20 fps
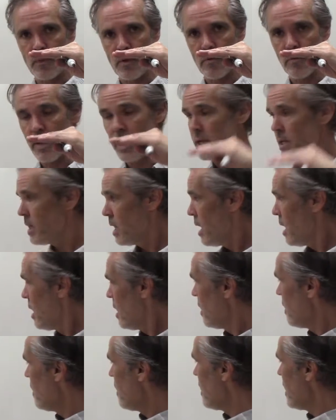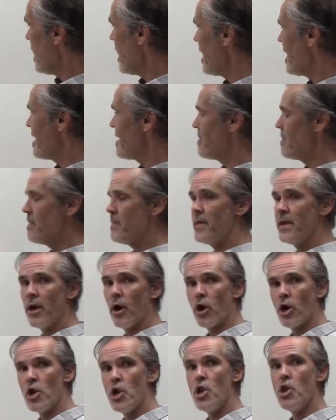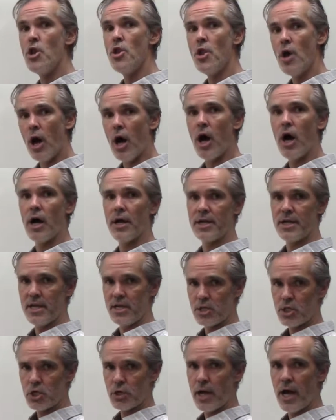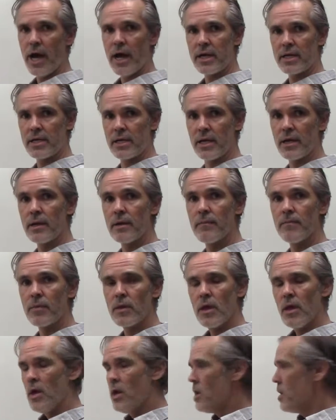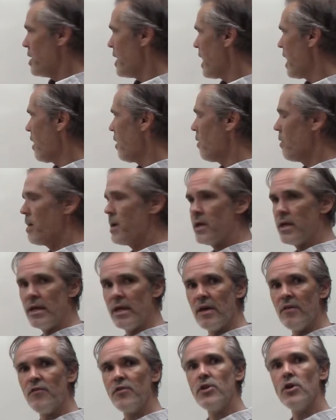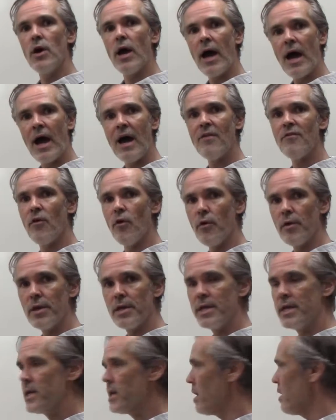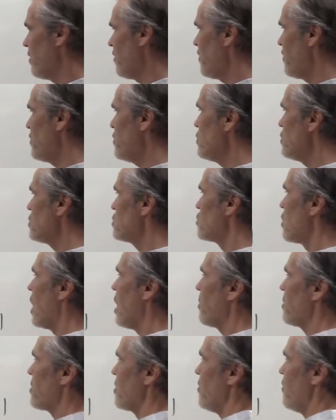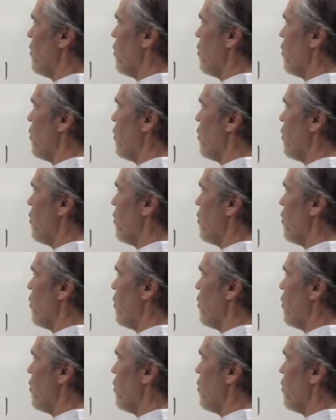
right? And they are not interacting. Now, if you have only a few drops of